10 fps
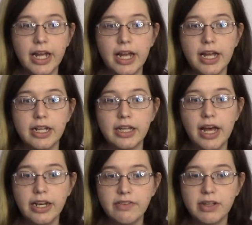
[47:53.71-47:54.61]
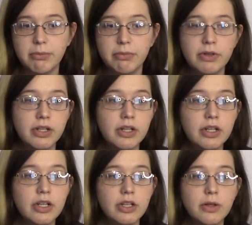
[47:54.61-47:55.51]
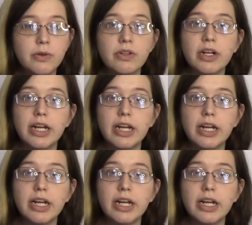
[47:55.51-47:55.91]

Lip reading: and a lot of them use